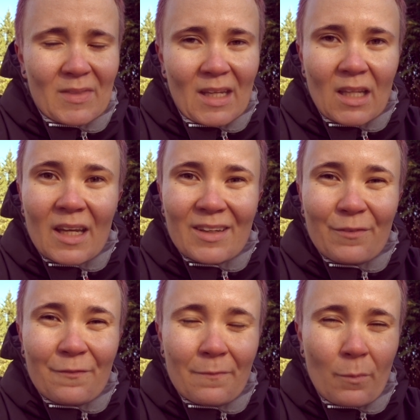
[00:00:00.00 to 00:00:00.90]
They're like
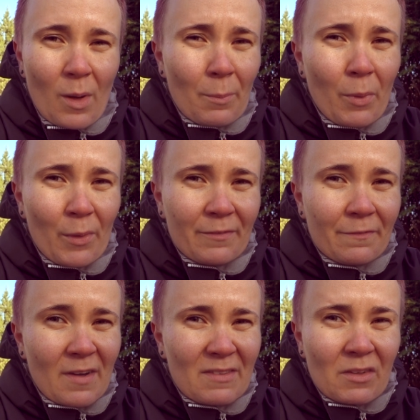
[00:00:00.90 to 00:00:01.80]
1.5
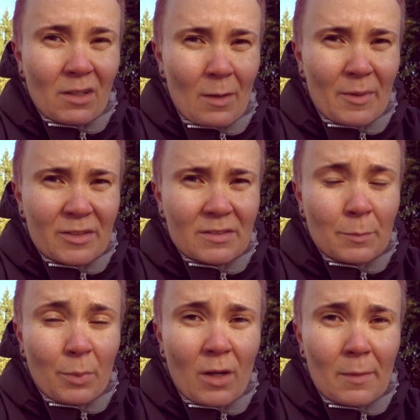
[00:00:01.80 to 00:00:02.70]
kilometers
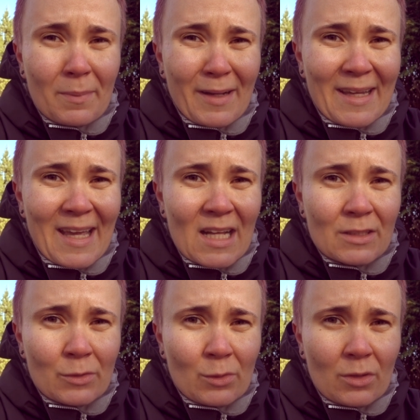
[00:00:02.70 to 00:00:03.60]
apart, but I
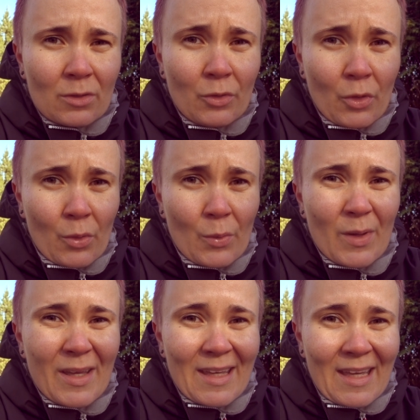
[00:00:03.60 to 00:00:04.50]
had to go
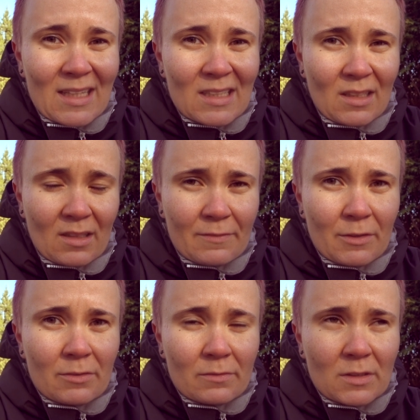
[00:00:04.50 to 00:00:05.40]
and
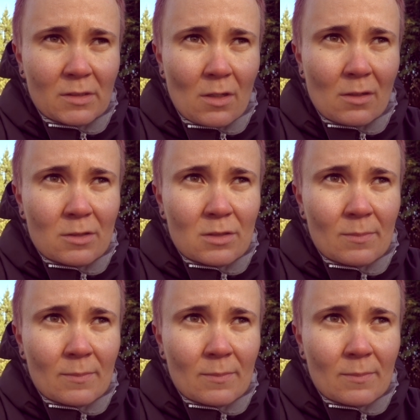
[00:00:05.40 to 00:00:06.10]
deliver the results.